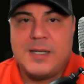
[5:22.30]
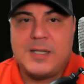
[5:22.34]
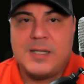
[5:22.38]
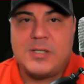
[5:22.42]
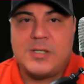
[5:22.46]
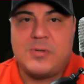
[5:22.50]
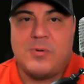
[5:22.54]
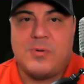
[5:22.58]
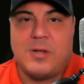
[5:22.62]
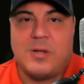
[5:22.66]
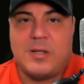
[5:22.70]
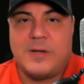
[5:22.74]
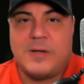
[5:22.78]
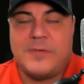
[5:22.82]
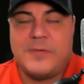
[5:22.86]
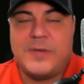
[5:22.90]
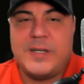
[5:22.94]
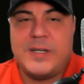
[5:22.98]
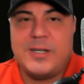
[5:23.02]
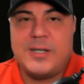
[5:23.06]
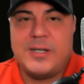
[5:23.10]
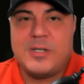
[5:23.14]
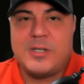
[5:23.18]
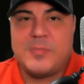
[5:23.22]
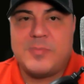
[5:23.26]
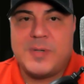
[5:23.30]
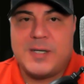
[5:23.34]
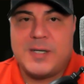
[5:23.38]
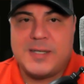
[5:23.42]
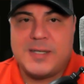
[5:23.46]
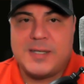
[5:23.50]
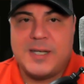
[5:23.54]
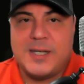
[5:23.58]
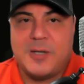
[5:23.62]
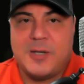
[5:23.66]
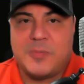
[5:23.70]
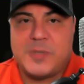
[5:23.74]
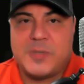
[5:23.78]
to all our videos because
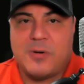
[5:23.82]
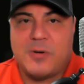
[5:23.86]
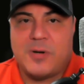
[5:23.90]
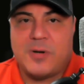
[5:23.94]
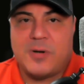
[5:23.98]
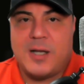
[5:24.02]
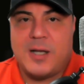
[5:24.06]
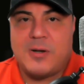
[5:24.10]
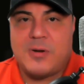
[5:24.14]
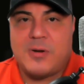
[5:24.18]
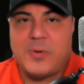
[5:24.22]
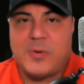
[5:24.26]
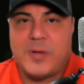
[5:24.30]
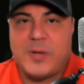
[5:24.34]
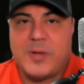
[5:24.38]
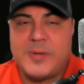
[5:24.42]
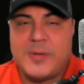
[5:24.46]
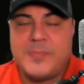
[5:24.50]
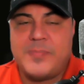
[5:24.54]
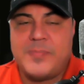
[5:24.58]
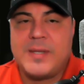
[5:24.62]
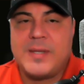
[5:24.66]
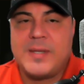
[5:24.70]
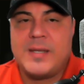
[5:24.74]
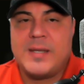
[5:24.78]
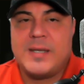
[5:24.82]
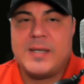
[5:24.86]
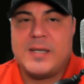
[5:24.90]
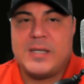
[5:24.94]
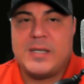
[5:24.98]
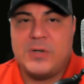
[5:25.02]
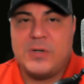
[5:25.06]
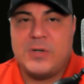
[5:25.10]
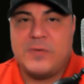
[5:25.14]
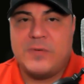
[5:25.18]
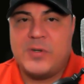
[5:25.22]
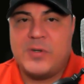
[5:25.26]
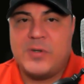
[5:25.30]
it helps our algorithm.
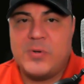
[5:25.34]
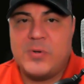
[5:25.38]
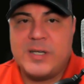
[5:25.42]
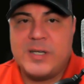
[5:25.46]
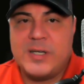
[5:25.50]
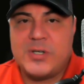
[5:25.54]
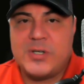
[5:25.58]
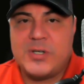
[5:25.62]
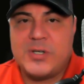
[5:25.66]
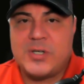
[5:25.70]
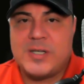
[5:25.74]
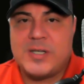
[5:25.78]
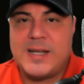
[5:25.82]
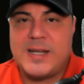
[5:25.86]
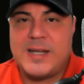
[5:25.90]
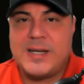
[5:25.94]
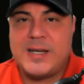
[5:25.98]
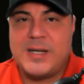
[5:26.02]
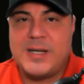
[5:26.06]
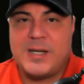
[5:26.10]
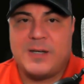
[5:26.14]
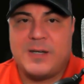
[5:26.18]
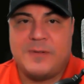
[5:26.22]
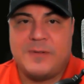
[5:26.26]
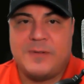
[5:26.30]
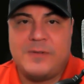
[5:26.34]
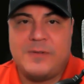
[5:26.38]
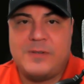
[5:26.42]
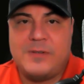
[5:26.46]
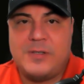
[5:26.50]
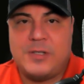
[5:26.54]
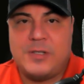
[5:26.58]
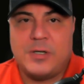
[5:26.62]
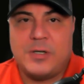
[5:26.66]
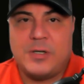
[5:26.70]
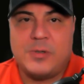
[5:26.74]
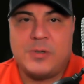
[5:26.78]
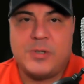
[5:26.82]
You know, viewing is just not enough.
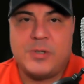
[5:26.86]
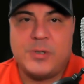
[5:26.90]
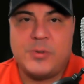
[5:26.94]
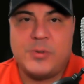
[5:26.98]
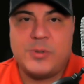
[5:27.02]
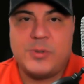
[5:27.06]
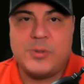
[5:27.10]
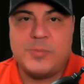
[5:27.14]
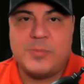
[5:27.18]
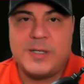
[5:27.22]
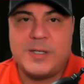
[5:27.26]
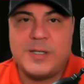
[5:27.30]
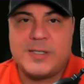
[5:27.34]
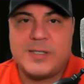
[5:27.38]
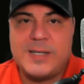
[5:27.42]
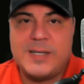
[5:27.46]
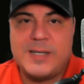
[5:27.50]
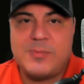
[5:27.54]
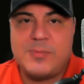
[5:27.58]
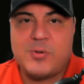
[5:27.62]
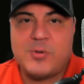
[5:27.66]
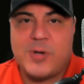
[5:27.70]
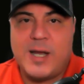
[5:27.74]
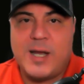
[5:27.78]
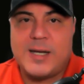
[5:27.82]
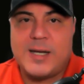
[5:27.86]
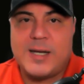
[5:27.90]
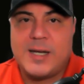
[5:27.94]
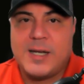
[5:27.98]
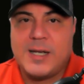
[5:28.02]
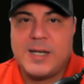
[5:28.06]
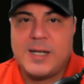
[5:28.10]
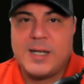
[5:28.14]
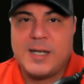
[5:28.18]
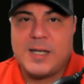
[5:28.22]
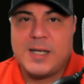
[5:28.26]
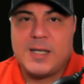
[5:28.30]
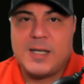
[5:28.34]
You know, YouTube does keep track
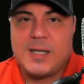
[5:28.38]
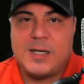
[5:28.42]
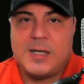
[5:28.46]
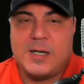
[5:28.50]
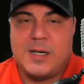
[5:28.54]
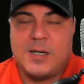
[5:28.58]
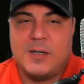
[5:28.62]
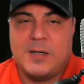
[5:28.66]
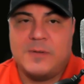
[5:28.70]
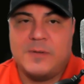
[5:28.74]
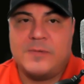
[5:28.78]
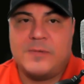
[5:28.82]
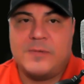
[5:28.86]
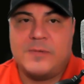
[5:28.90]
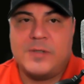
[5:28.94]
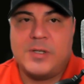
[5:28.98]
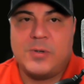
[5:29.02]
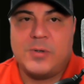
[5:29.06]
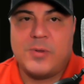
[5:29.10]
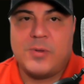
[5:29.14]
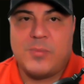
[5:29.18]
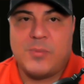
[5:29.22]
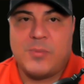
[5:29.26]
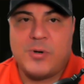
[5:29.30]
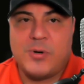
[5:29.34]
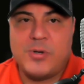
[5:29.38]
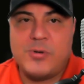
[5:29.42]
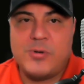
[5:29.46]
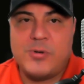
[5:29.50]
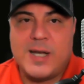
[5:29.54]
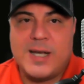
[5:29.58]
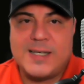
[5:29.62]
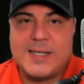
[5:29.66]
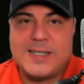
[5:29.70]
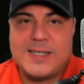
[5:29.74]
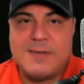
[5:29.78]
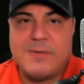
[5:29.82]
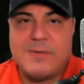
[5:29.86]
of you know the more you
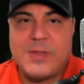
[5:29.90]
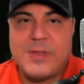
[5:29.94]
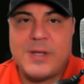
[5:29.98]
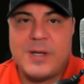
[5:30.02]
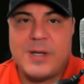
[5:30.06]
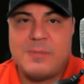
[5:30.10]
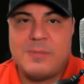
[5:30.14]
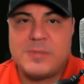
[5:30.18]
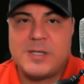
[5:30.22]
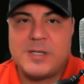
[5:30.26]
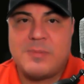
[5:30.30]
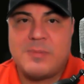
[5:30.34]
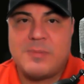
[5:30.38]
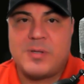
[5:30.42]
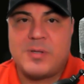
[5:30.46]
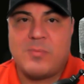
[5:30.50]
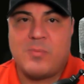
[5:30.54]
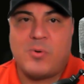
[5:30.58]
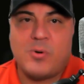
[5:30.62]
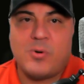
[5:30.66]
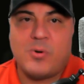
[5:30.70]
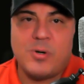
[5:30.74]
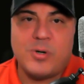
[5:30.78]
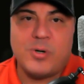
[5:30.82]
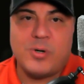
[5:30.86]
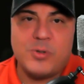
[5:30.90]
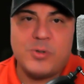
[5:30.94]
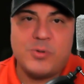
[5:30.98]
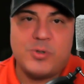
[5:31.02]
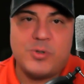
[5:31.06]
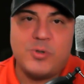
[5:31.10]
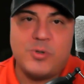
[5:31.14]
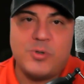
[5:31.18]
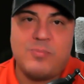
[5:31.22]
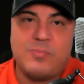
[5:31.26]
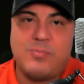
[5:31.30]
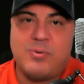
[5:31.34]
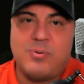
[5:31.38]
guys give a thumbs up, the more
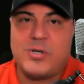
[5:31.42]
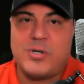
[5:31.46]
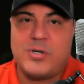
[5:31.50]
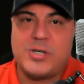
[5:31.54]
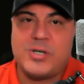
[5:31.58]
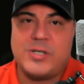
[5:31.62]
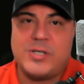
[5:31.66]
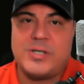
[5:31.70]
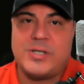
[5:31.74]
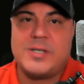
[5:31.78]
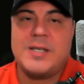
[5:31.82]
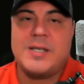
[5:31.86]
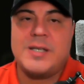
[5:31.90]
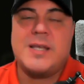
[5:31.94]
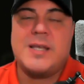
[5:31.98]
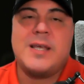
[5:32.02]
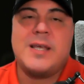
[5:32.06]
YouTube pushes